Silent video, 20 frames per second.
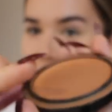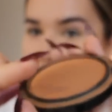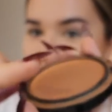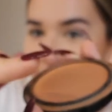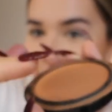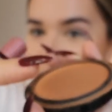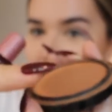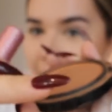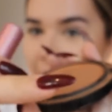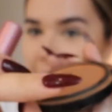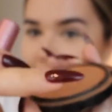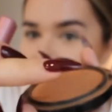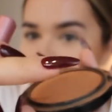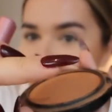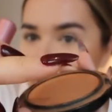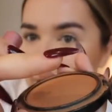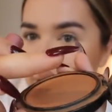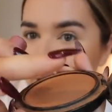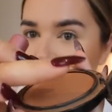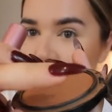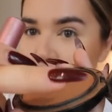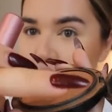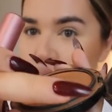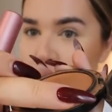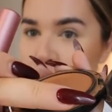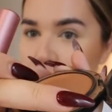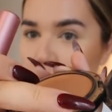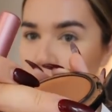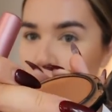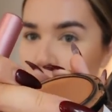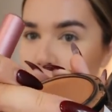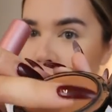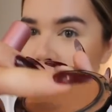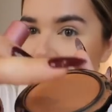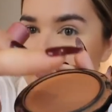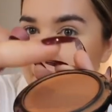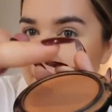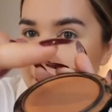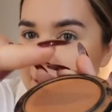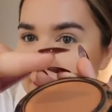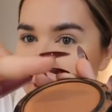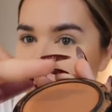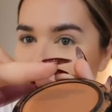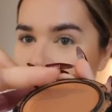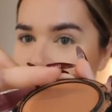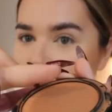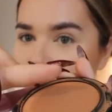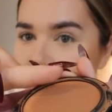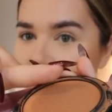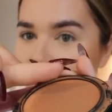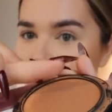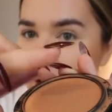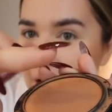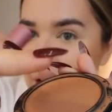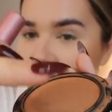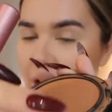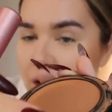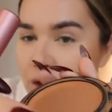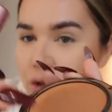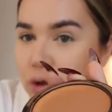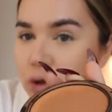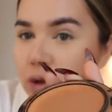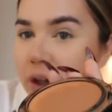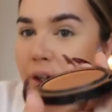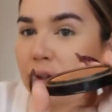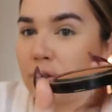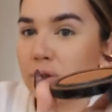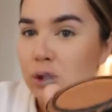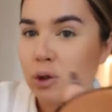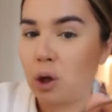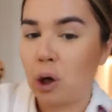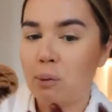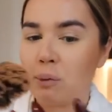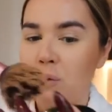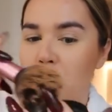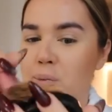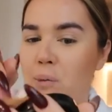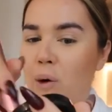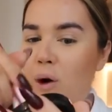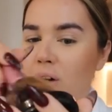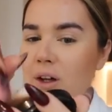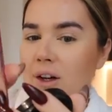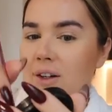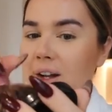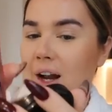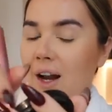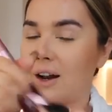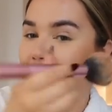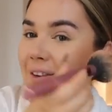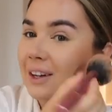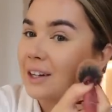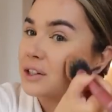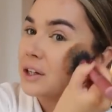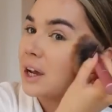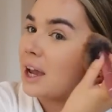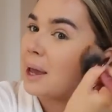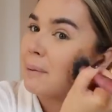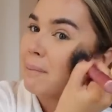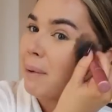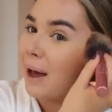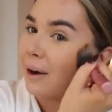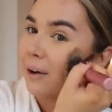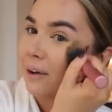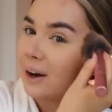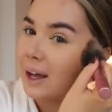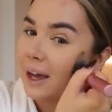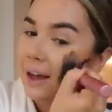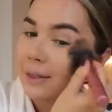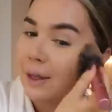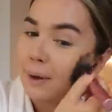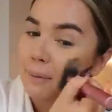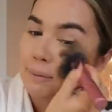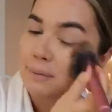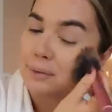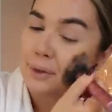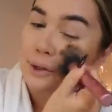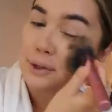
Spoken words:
like in a like a dome. It's like that, so you get so much product and I've literally hit pan on it.